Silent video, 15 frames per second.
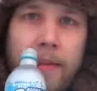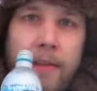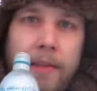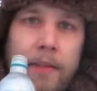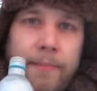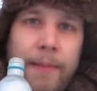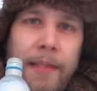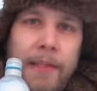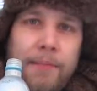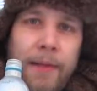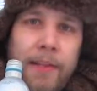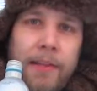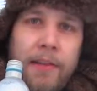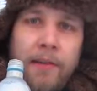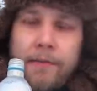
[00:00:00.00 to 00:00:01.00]
Smells
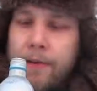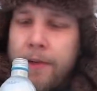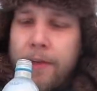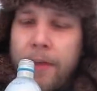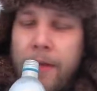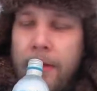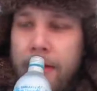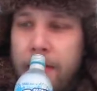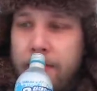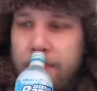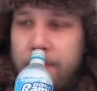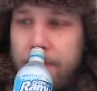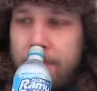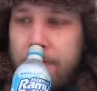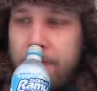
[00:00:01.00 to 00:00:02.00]
much different.
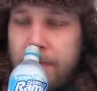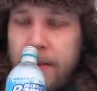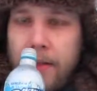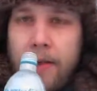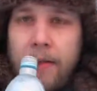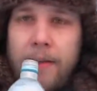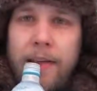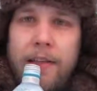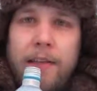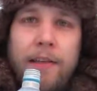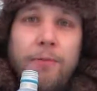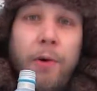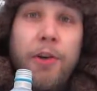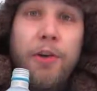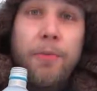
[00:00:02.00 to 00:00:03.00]
I think it's
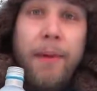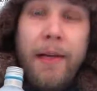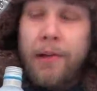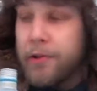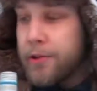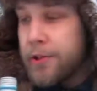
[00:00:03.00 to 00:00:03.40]
like watermelon or